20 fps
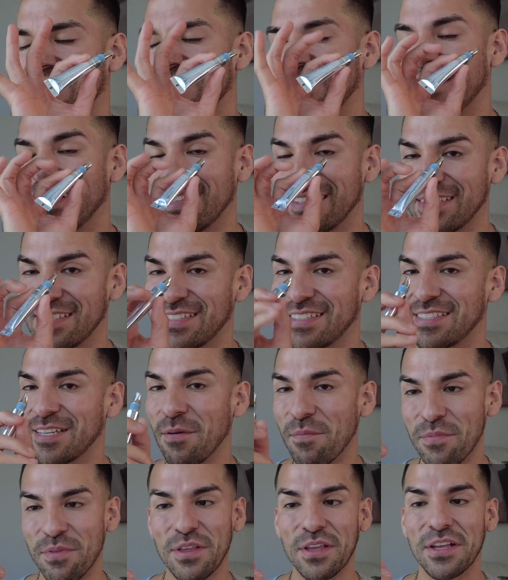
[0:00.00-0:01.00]
is
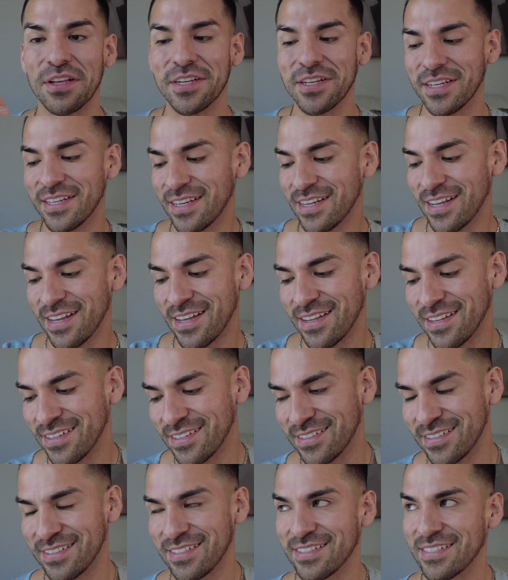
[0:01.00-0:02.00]
something good,
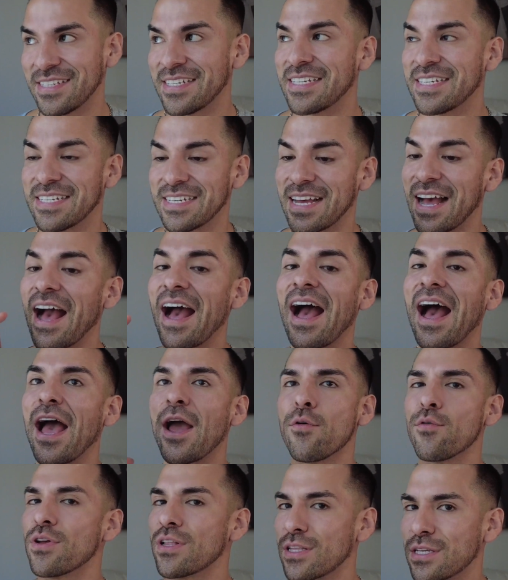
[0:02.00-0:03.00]
and I
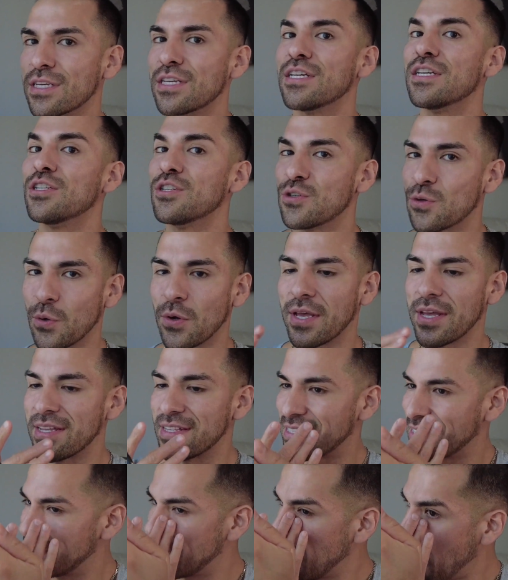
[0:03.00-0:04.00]
really enjoy
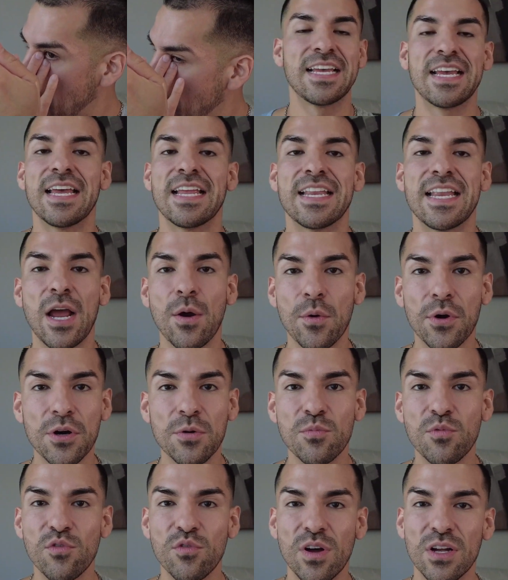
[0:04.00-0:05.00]
it. Now we're going to
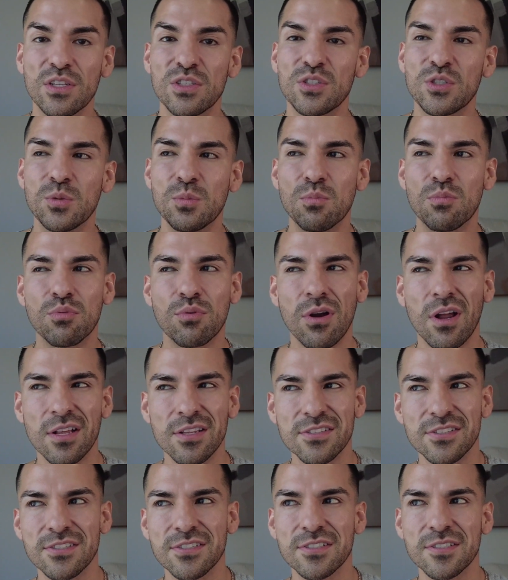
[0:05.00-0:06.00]
move on to
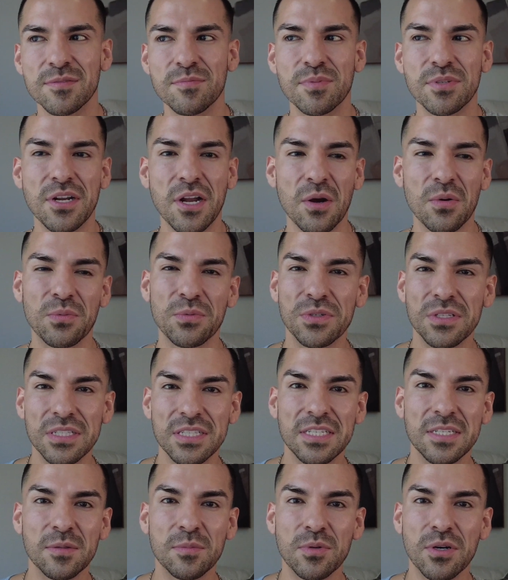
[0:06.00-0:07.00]
bronzer, but not really
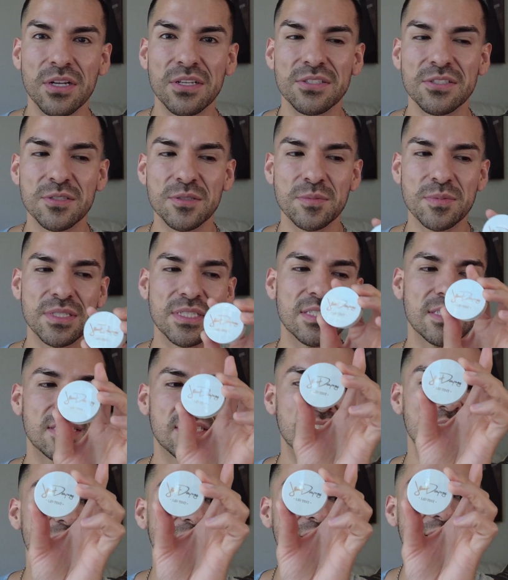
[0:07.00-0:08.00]
a bronzer, because
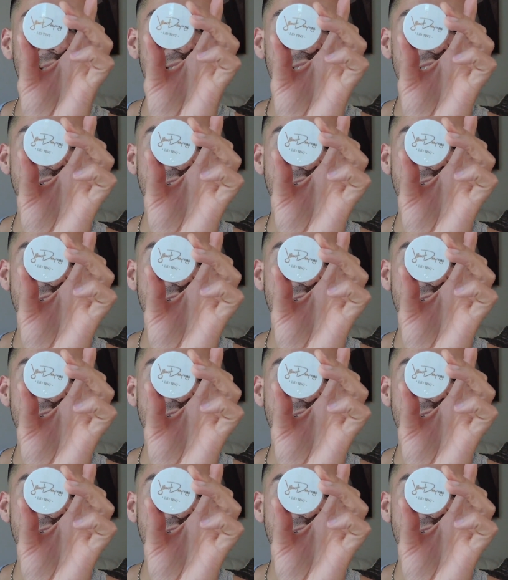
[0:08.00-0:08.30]
this is